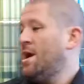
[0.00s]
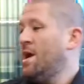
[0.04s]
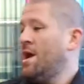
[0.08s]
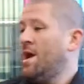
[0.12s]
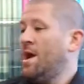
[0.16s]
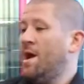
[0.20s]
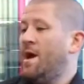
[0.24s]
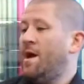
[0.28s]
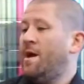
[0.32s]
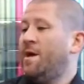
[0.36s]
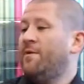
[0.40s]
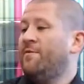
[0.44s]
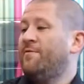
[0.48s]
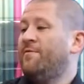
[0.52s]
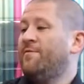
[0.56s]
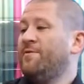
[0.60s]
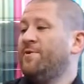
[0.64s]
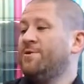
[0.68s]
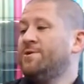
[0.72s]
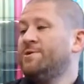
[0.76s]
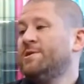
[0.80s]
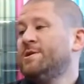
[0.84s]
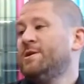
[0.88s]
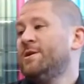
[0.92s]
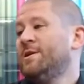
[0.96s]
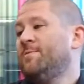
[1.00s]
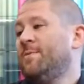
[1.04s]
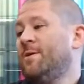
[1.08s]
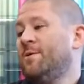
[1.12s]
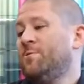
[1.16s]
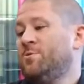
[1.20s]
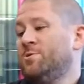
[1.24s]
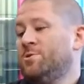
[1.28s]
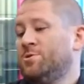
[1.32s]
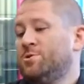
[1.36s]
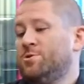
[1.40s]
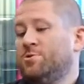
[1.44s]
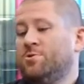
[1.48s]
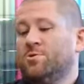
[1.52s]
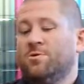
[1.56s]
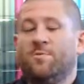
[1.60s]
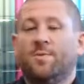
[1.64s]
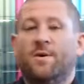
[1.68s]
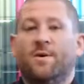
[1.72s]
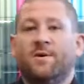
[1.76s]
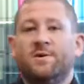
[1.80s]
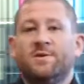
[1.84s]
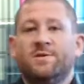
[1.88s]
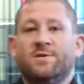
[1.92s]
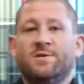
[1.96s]
The first game I want to talk
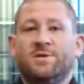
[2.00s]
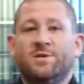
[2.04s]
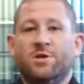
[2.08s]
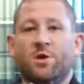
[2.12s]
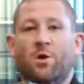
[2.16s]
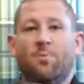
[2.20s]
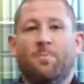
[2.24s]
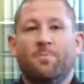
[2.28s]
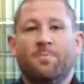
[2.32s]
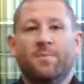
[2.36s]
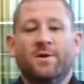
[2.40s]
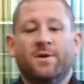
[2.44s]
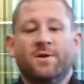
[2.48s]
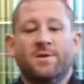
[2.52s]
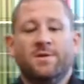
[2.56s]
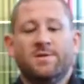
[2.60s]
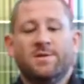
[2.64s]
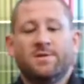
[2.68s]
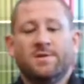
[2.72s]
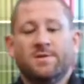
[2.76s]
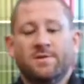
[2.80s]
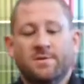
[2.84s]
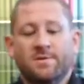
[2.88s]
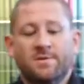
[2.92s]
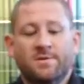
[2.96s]
about is Zombies.